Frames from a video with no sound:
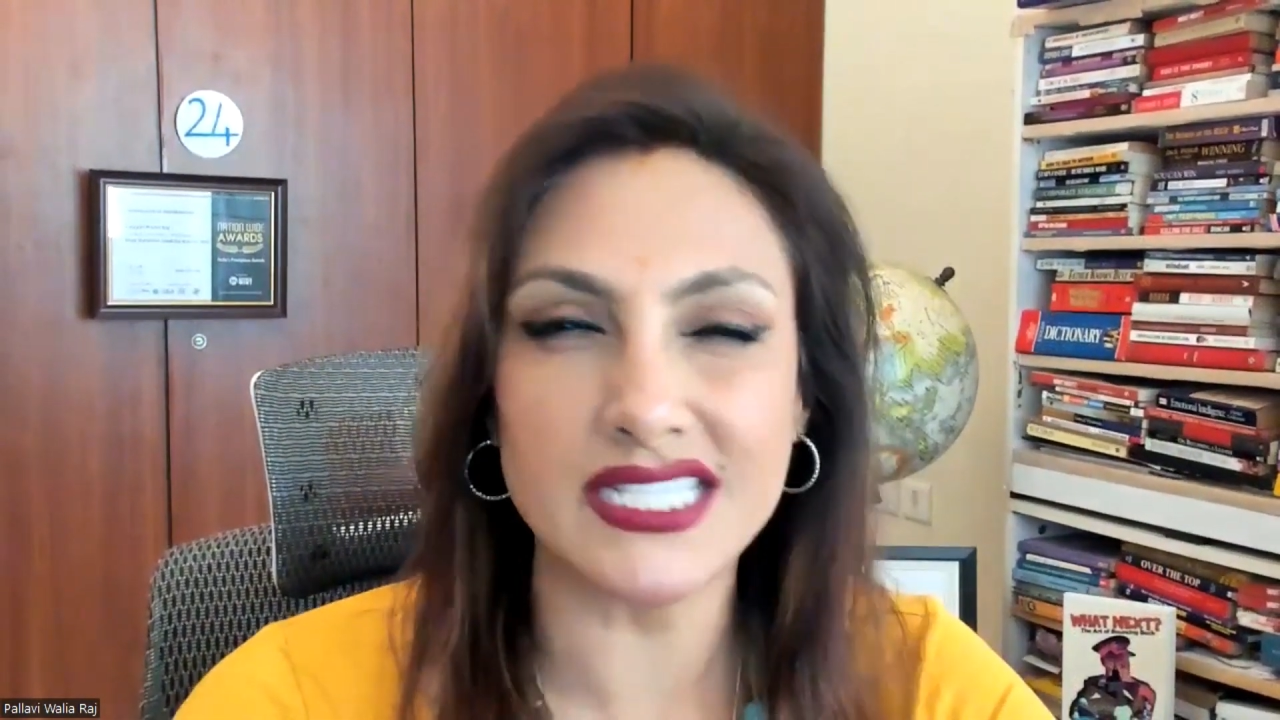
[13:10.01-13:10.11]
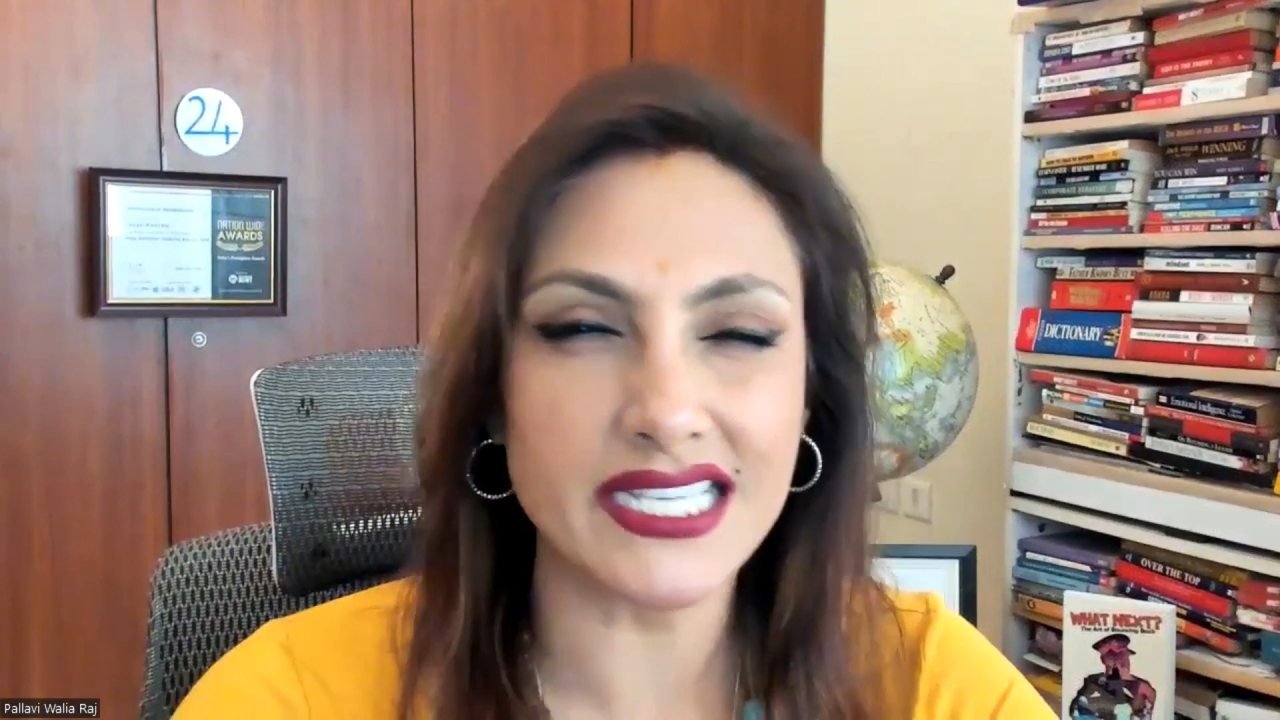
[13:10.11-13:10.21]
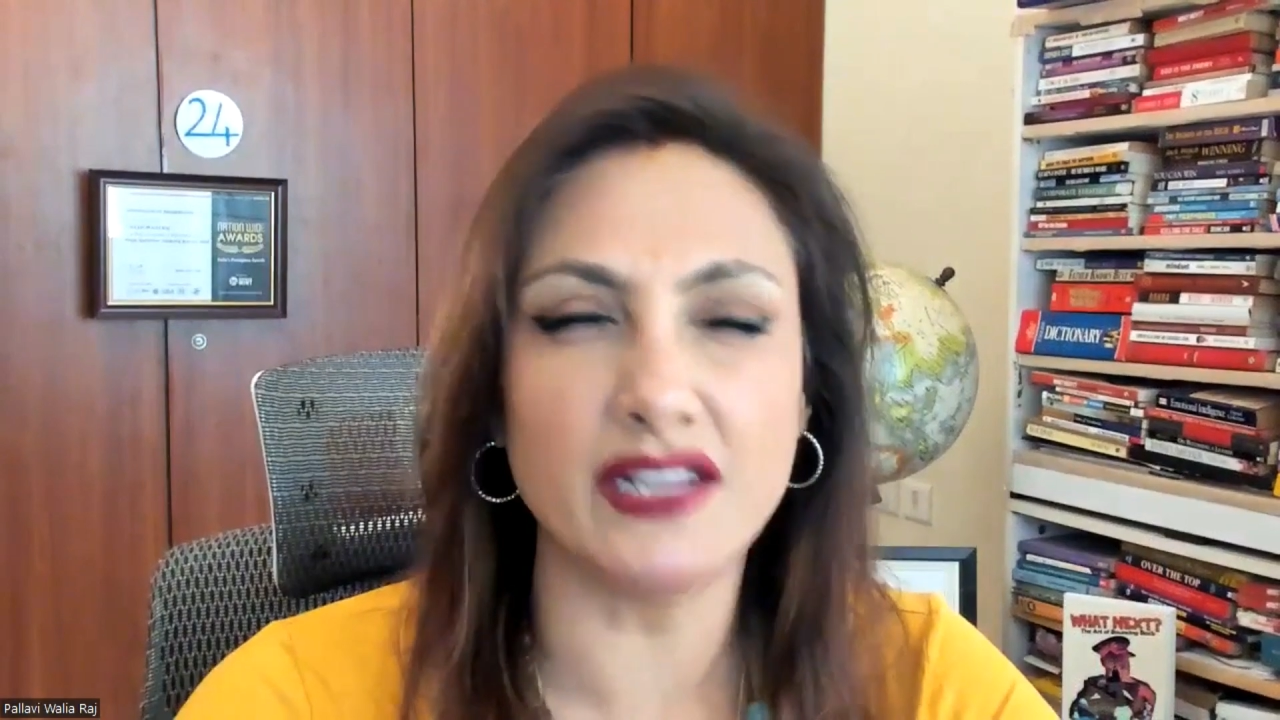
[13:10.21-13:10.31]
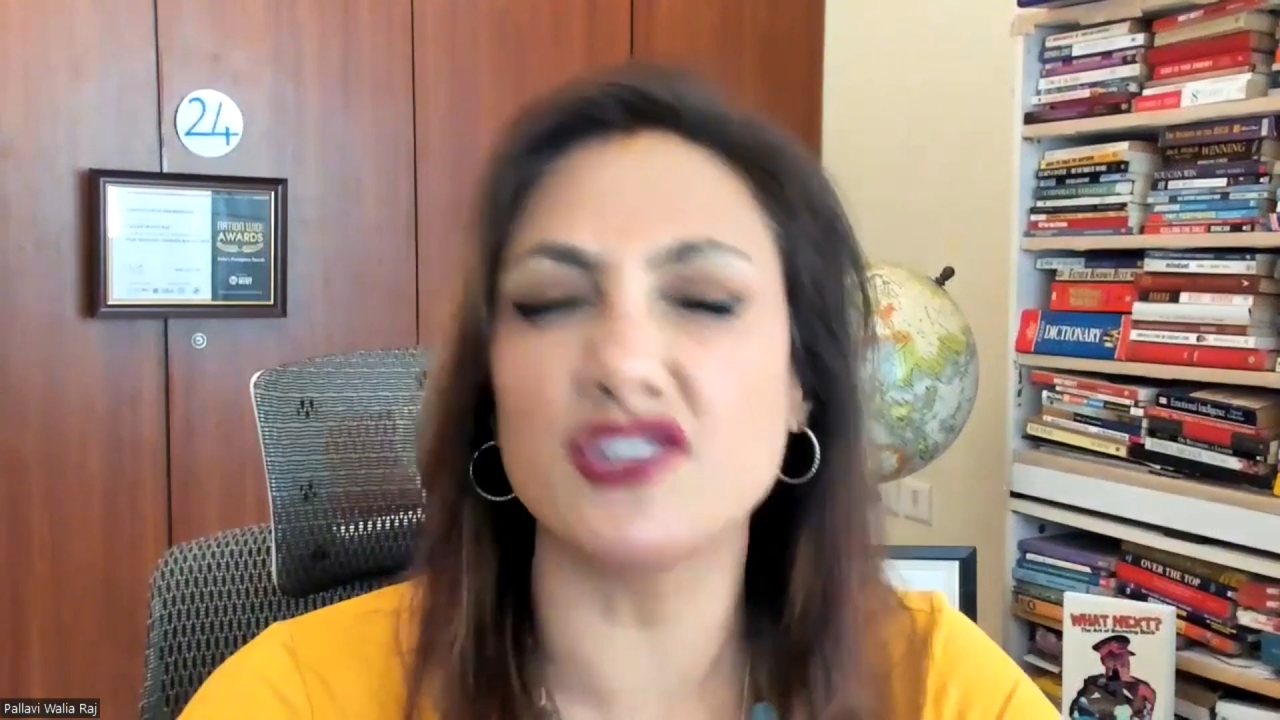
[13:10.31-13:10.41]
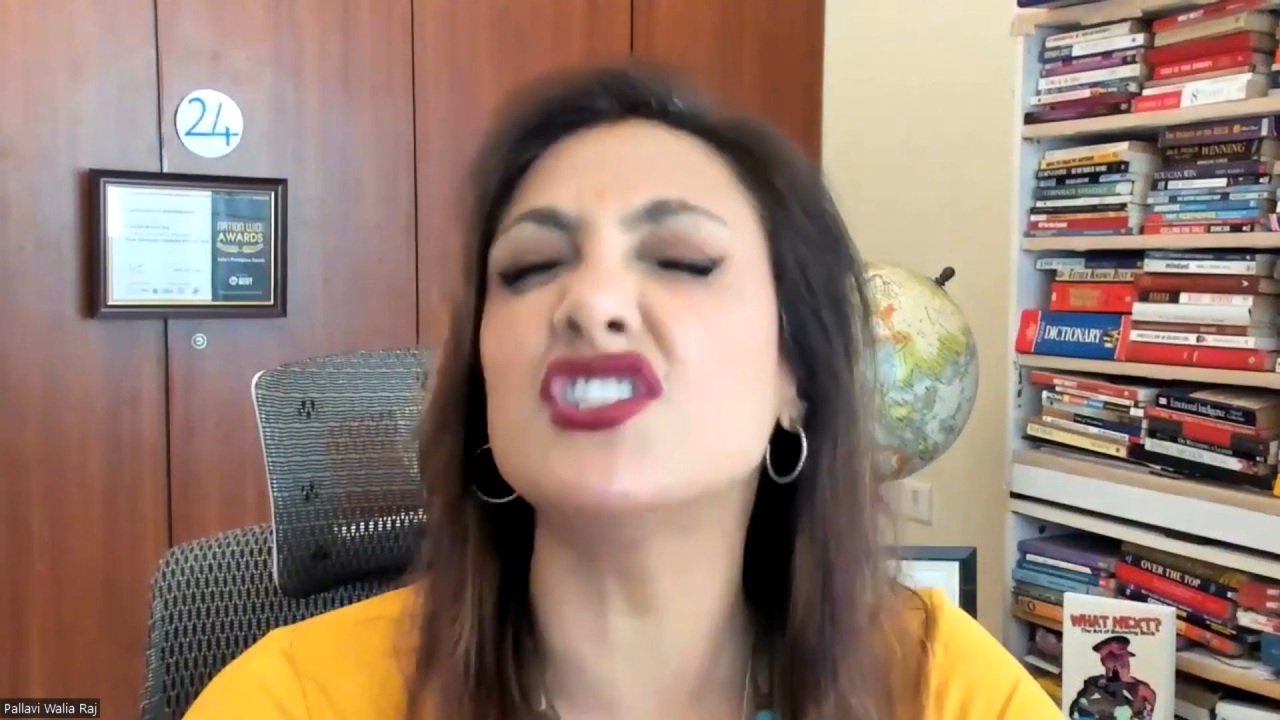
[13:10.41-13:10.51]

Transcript: skills.